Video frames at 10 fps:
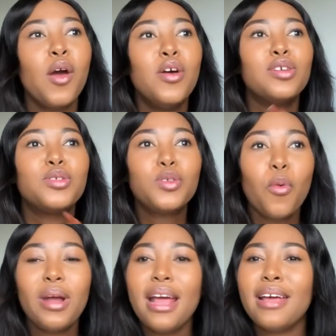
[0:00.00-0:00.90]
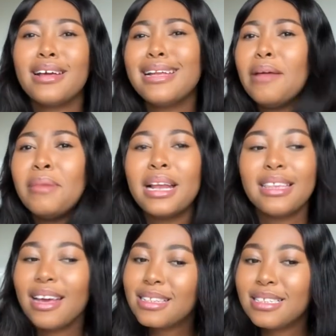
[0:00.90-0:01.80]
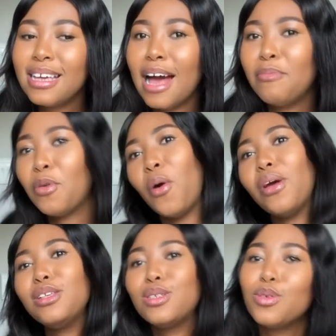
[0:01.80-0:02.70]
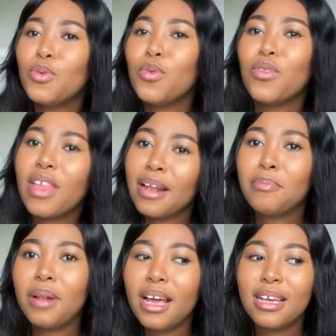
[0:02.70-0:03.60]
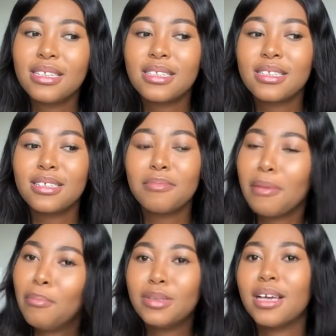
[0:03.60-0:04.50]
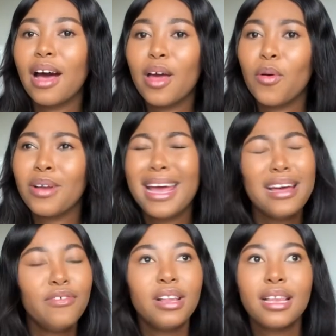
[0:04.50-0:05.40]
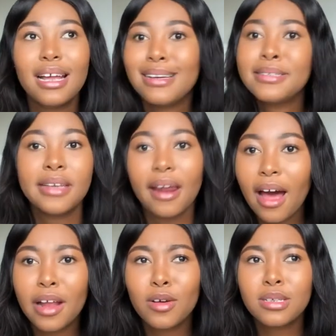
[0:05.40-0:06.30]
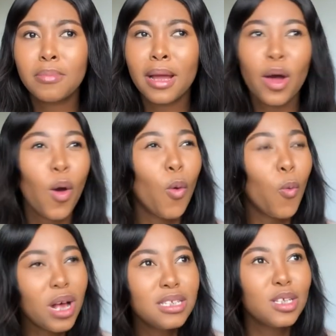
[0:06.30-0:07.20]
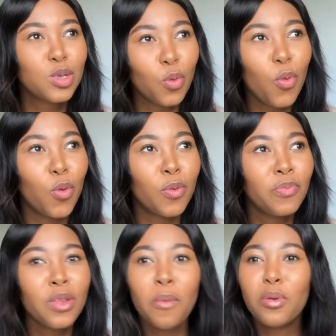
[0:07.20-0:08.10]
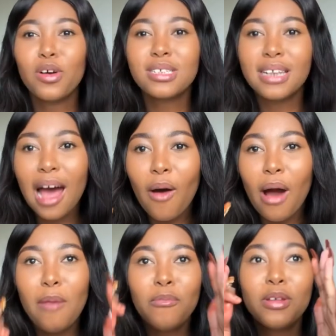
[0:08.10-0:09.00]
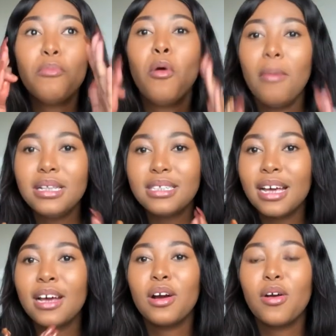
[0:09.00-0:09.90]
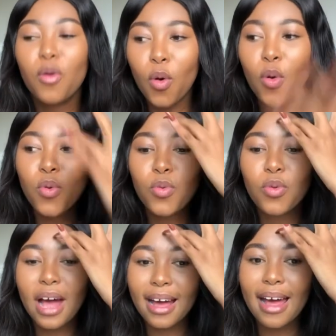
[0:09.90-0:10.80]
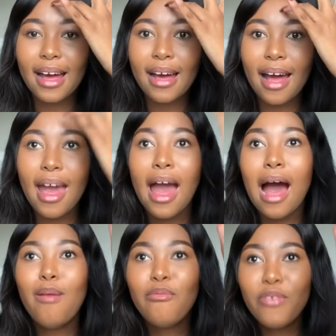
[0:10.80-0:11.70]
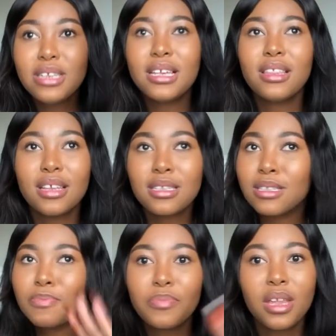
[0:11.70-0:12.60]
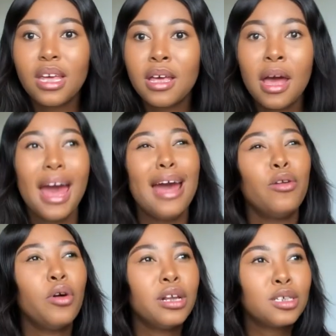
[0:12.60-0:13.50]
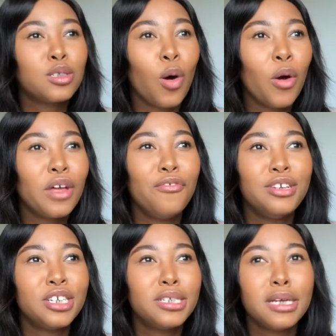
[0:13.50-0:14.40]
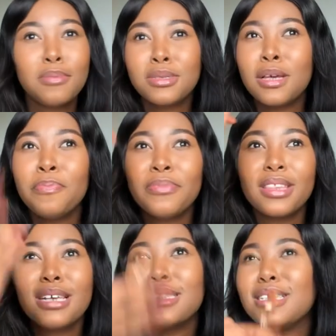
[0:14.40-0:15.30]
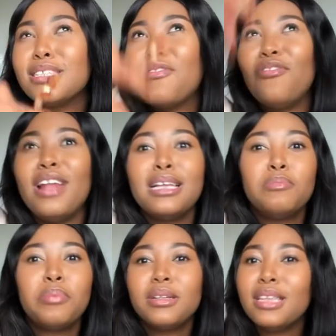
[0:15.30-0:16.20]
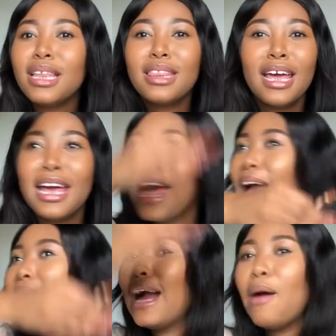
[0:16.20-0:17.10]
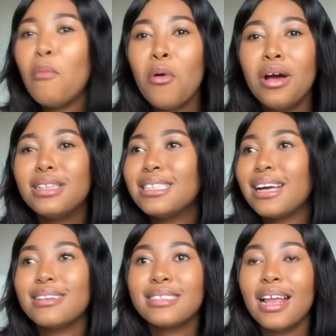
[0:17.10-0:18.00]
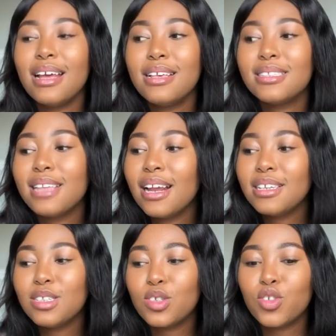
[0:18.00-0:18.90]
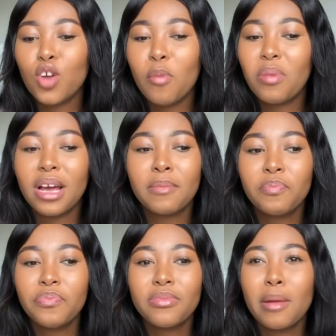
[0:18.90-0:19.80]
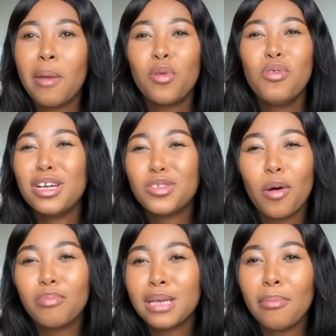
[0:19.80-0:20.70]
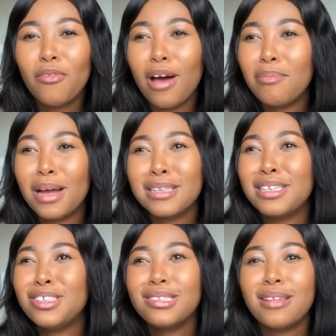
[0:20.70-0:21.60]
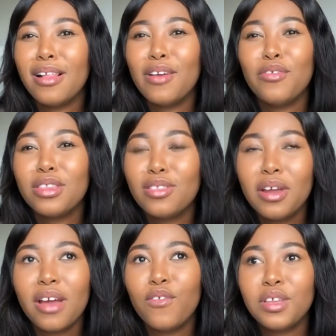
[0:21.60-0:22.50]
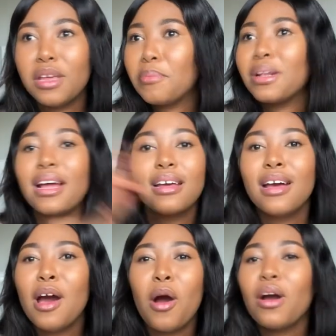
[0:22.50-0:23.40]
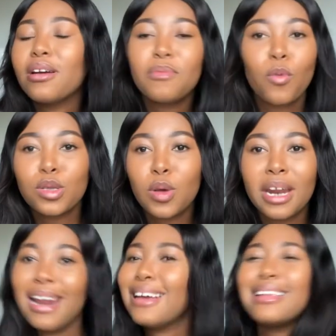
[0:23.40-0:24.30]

So when I kinamela taxi, I'm going to that place. Because I'm like, where's the school? Because now I'm moving, go guy. I'm facing this thingy, and go next door, fish and chips. There's this flat building thing. Kamo, it's like a Stalekis. Stalekis is a shop, like makula shop type of vibe. Like they just sell not everything, but like one time, like a.